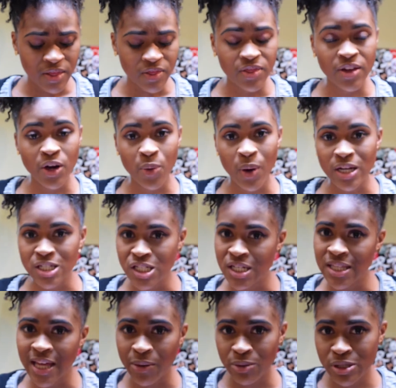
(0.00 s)
The
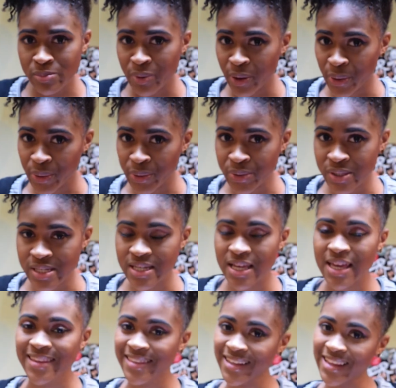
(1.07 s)
question that was posed
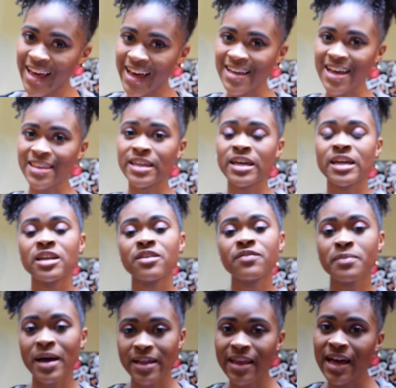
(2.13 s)
at the end of
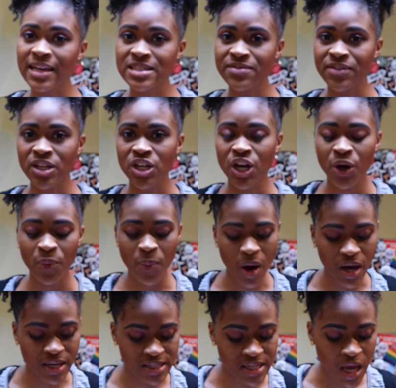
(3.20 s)
my last video
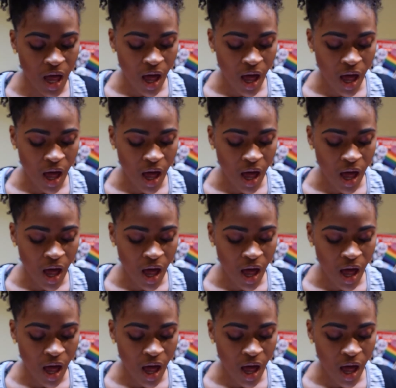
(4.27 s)
was,